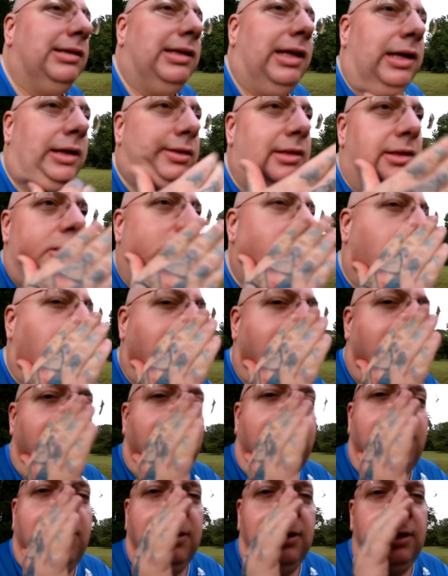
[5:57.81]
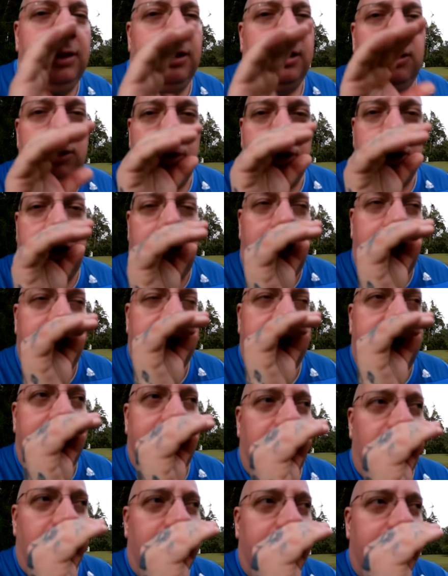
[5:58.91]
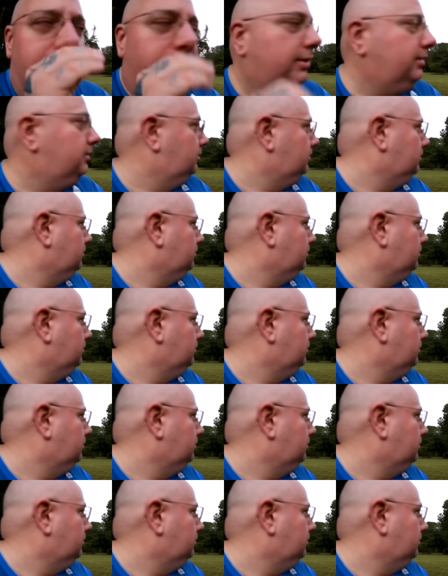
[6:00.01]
They, they, they, are not that great.